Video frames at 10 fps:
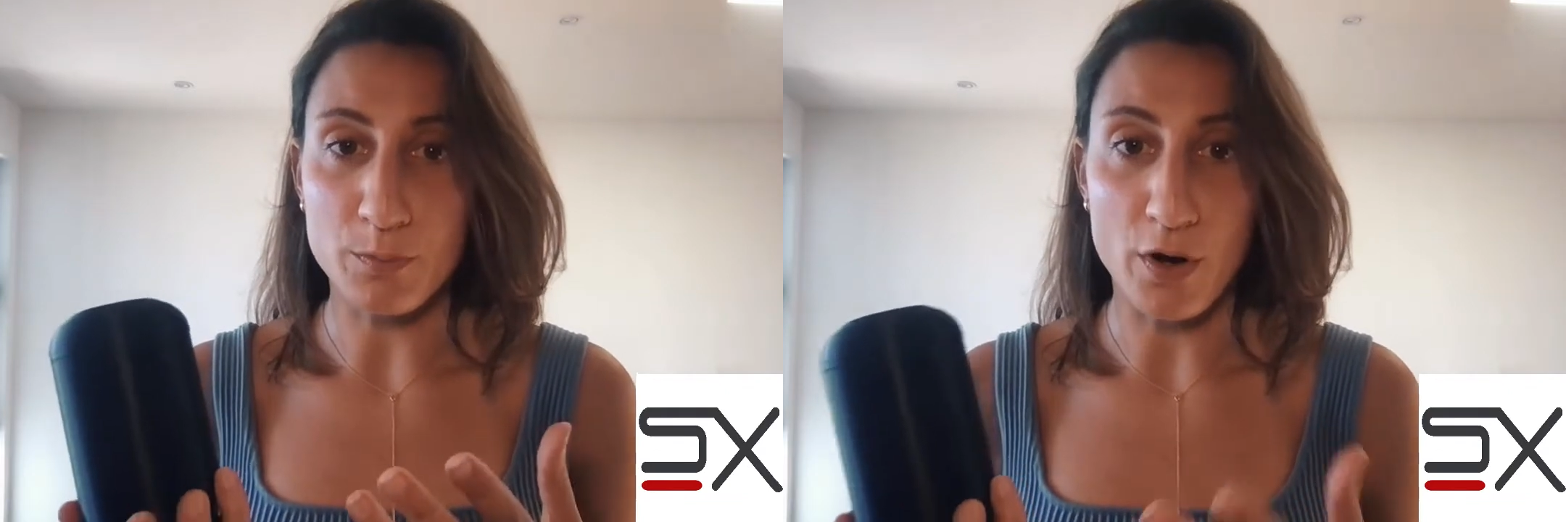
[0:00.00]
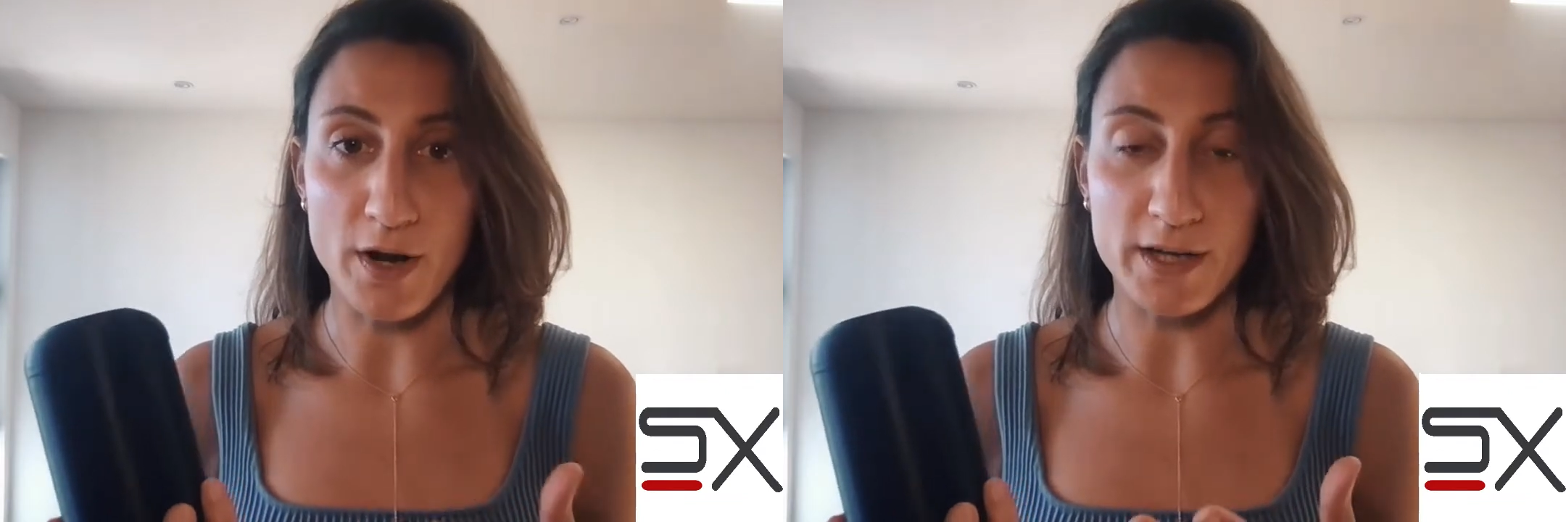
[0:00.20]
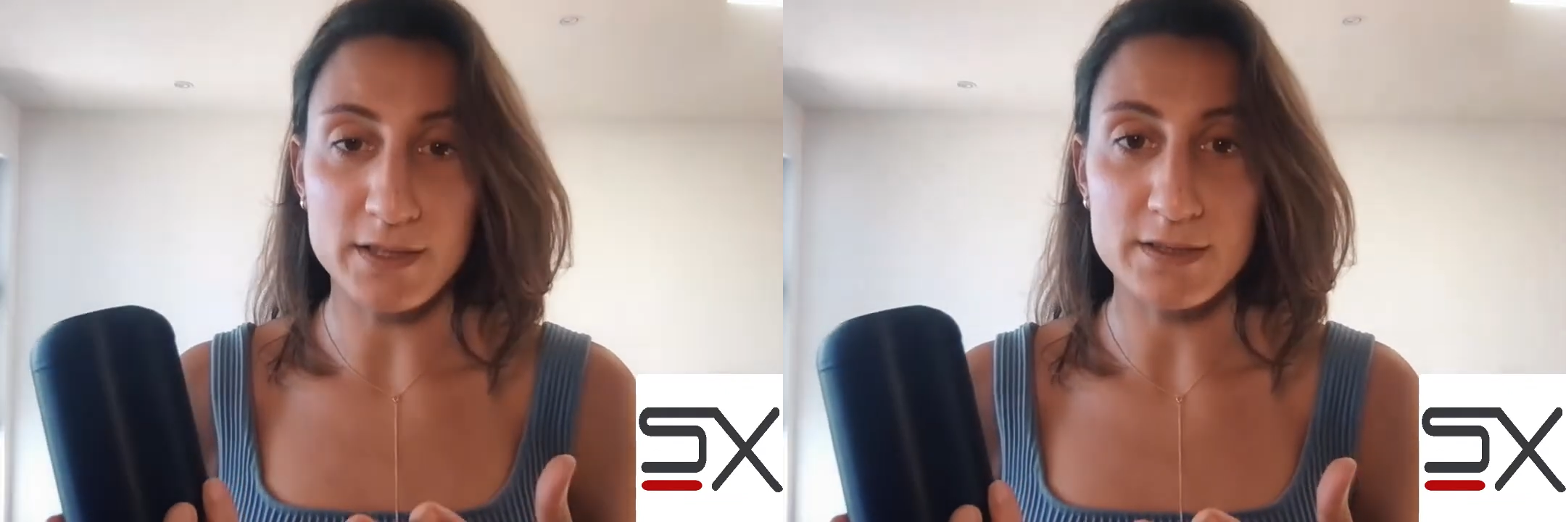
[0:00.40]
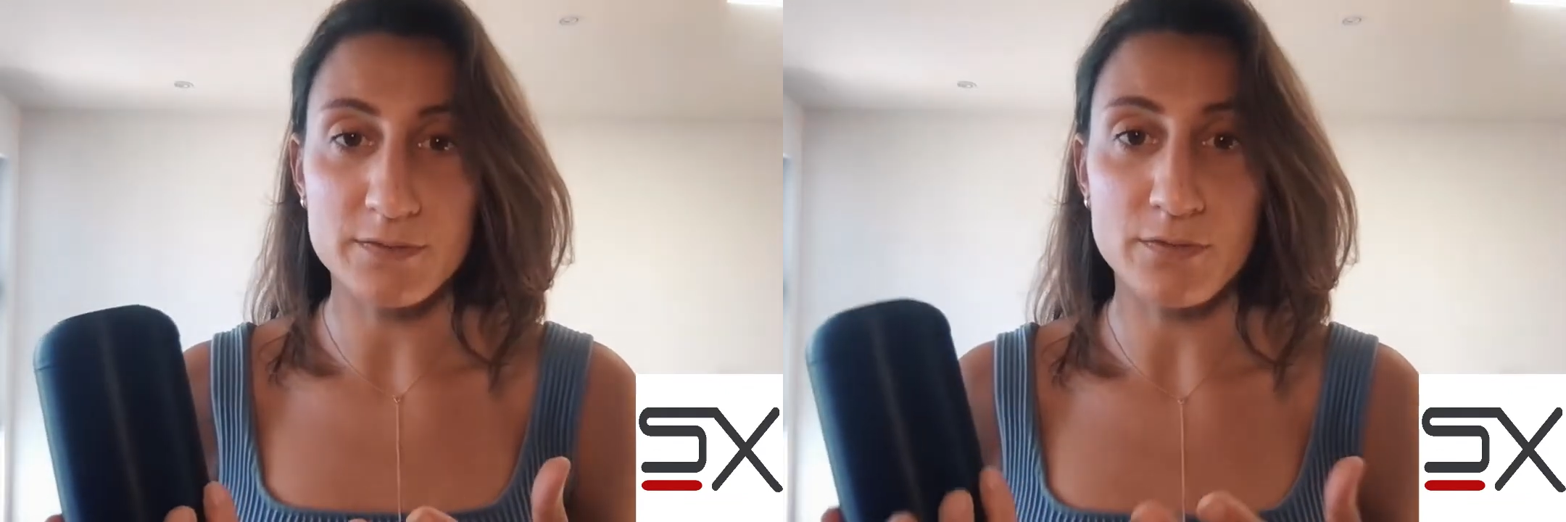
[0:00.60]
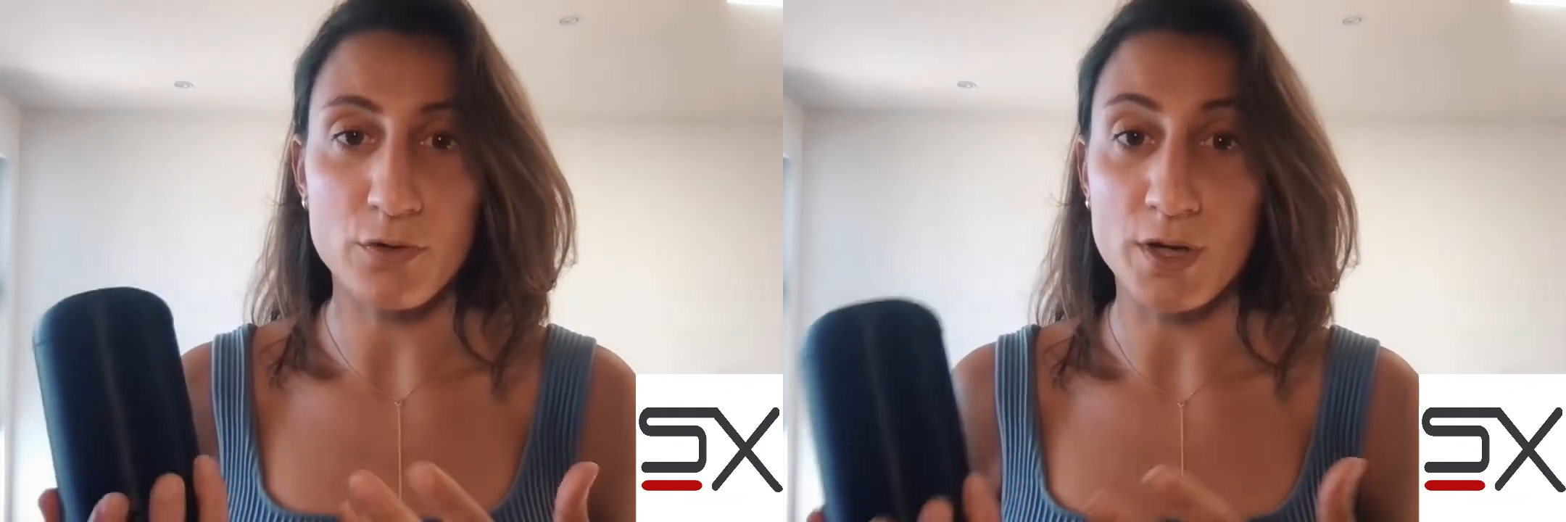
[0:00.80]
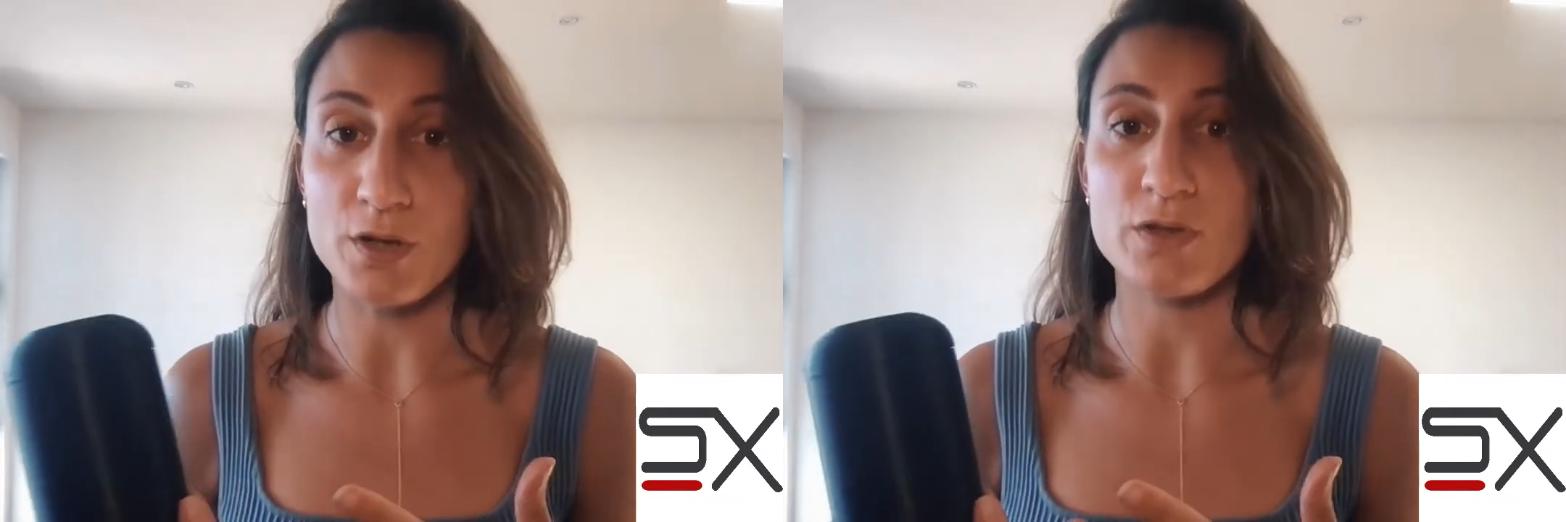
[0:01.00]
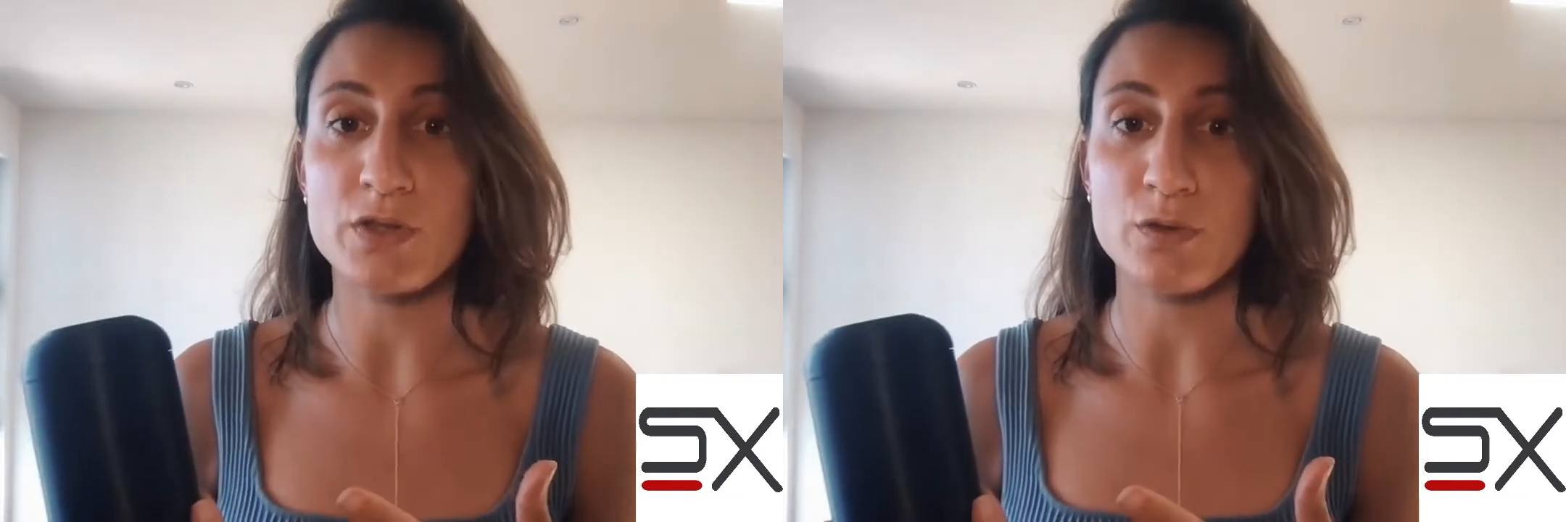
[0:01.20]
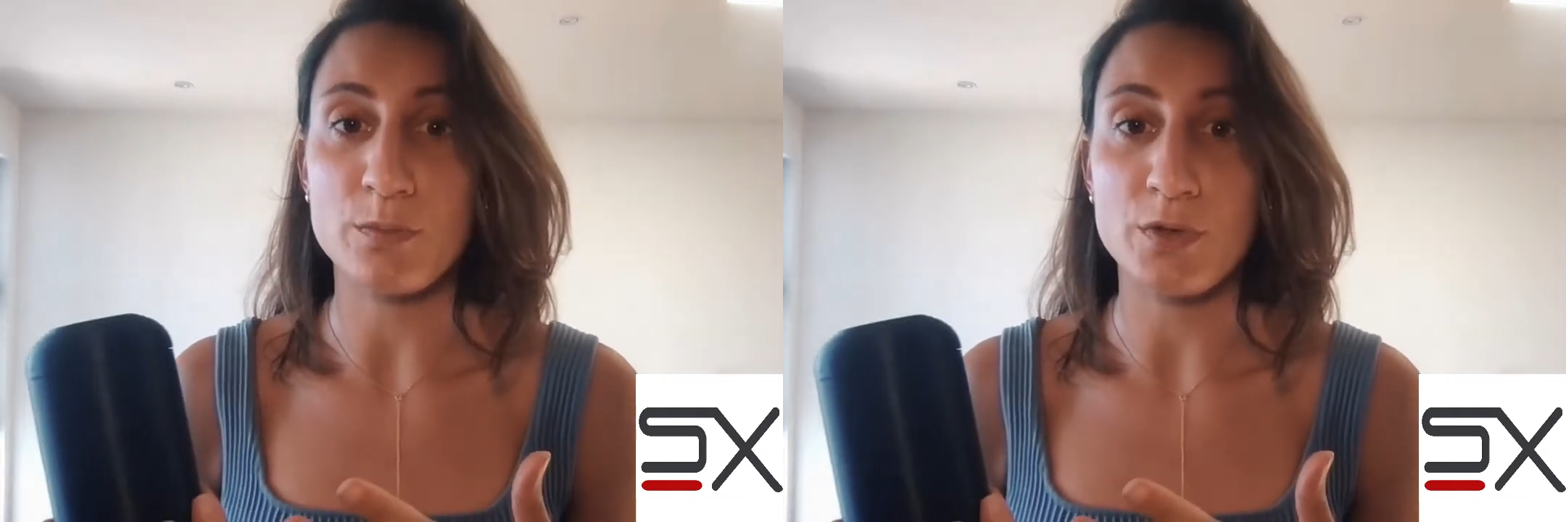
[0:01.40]
product for the
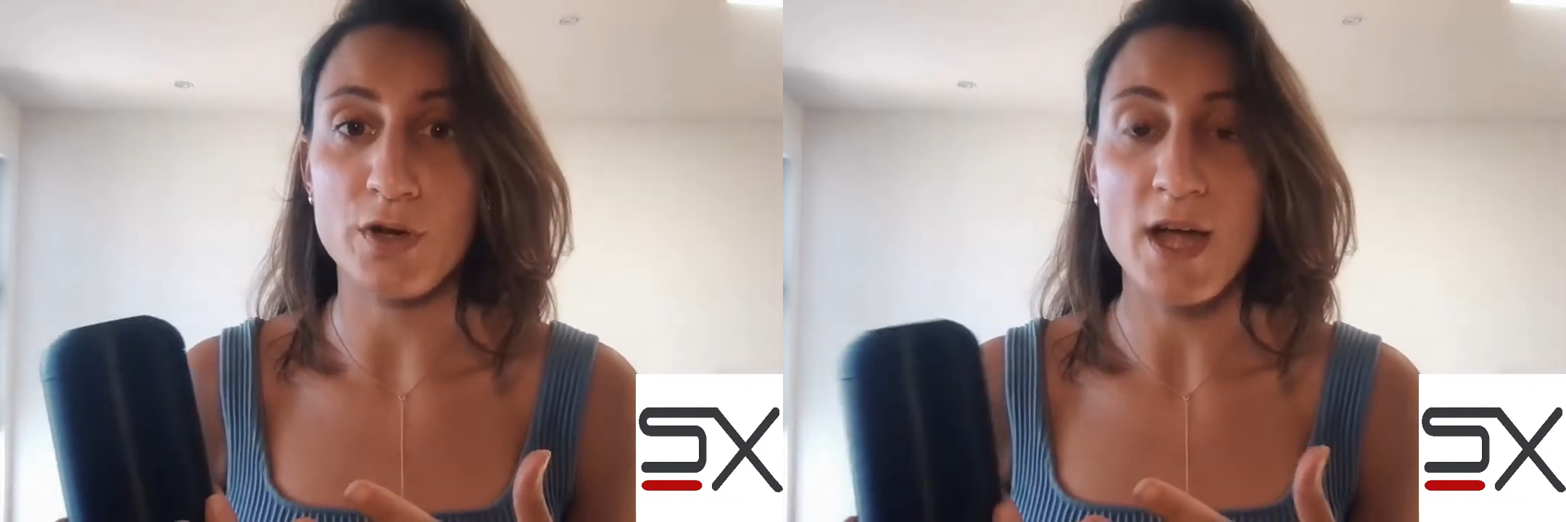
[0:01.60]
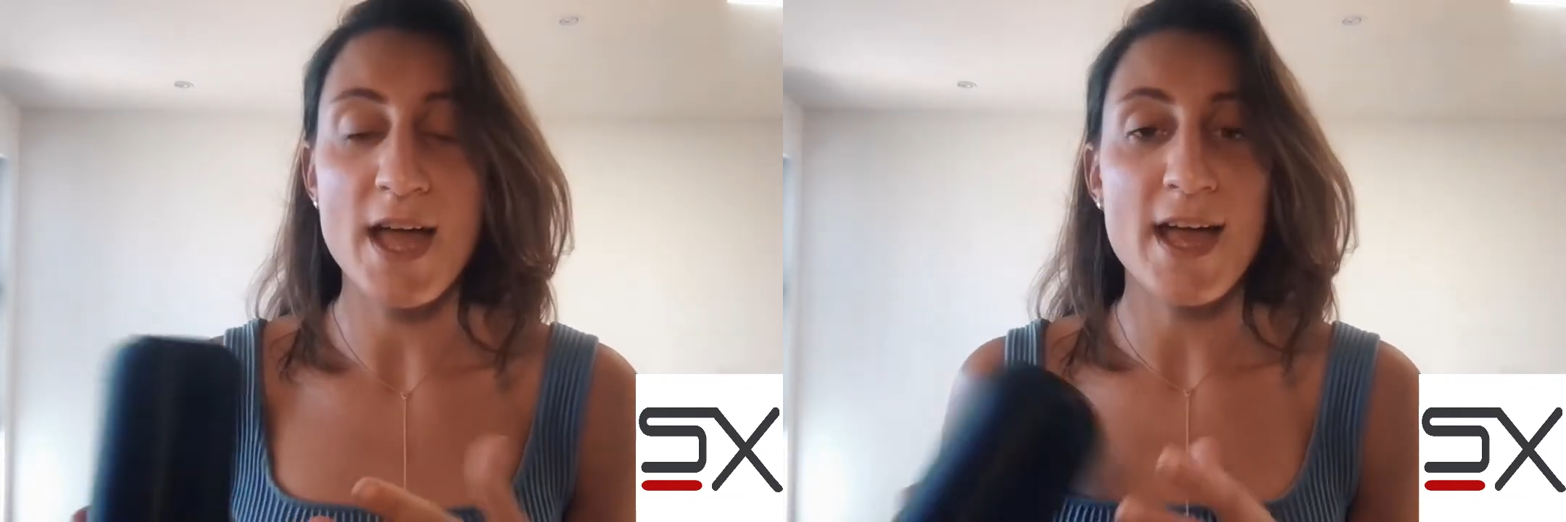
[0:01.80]
consumer.